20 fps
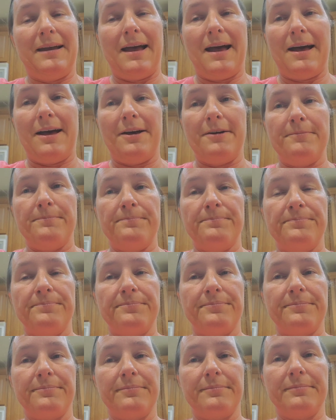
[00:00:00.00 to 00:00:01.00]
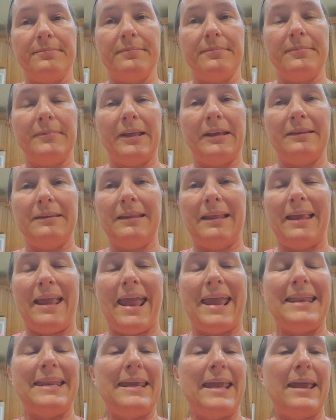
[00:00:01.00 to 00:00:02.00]
um, like
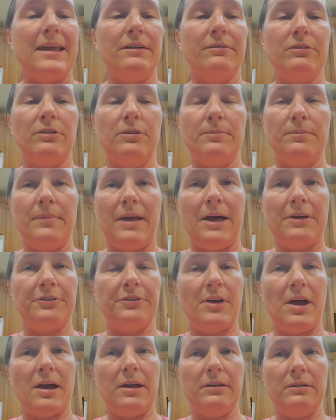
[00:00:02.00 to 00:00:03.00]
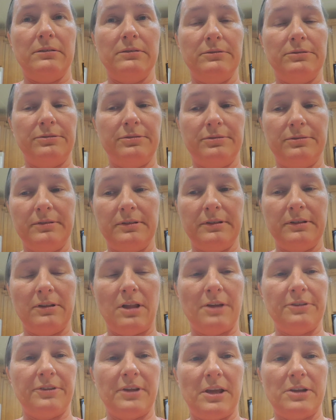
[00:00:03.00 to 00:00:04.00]
88 of them outside of
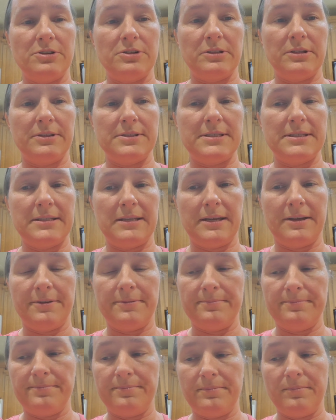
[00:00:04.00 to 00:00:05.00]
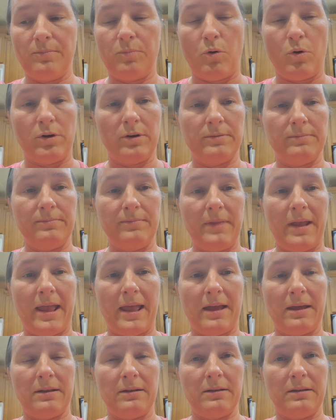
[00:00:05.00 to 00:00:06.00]
Los Angeles um, port.
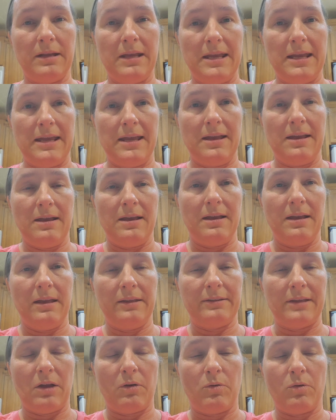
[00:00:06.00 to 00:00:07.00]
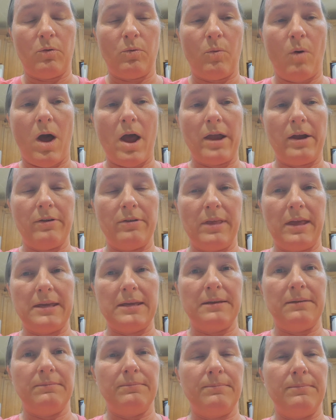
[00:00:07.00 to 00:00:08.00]
And it's like, well, why are
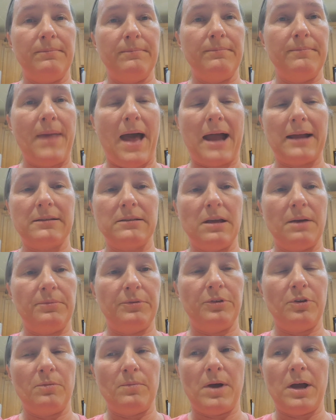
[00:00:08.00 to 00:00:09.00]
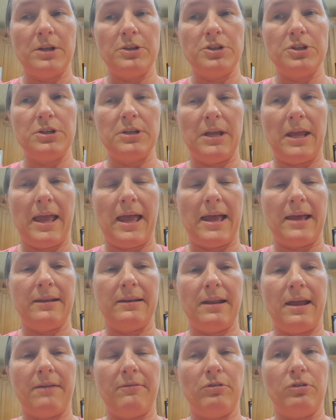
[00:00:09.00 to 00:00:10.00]
they backed up so much?
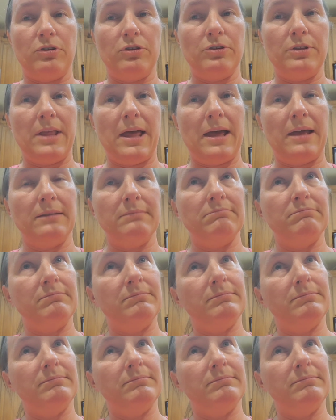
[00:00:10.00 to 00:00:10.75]
And I've heard that